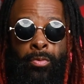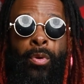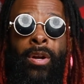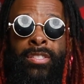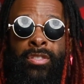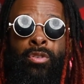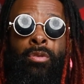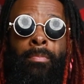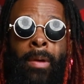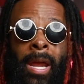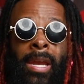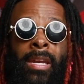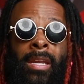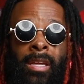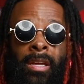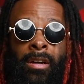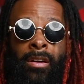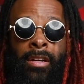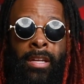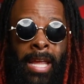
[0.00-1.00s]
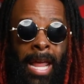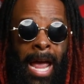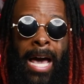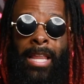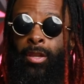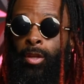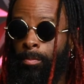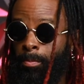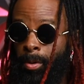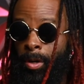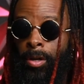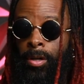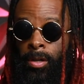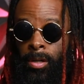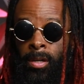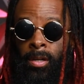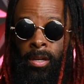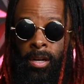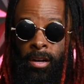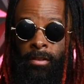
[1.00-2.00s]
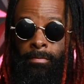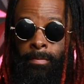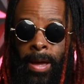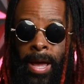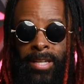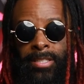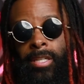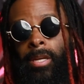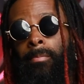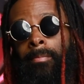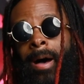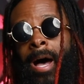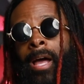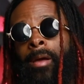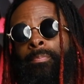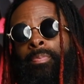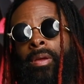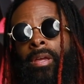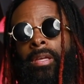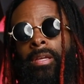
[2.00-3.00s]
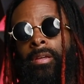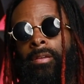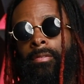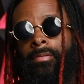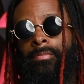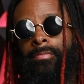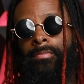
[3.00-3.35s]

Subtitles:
WrestleMania caliber of match, in my opinion.